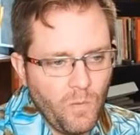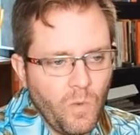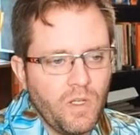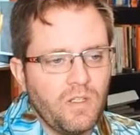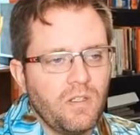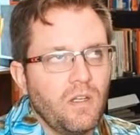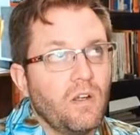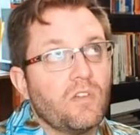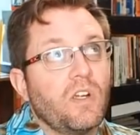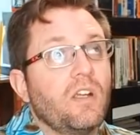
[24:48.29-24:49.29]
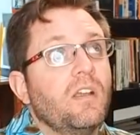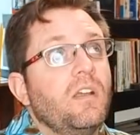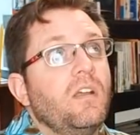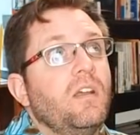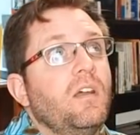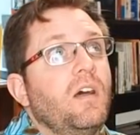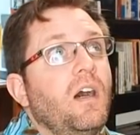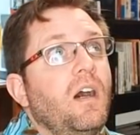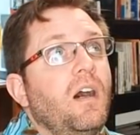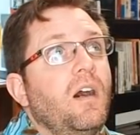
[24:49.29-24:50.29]
one, or sorry,
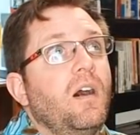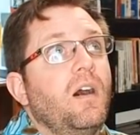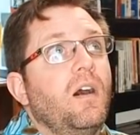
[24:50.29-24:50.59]
uh,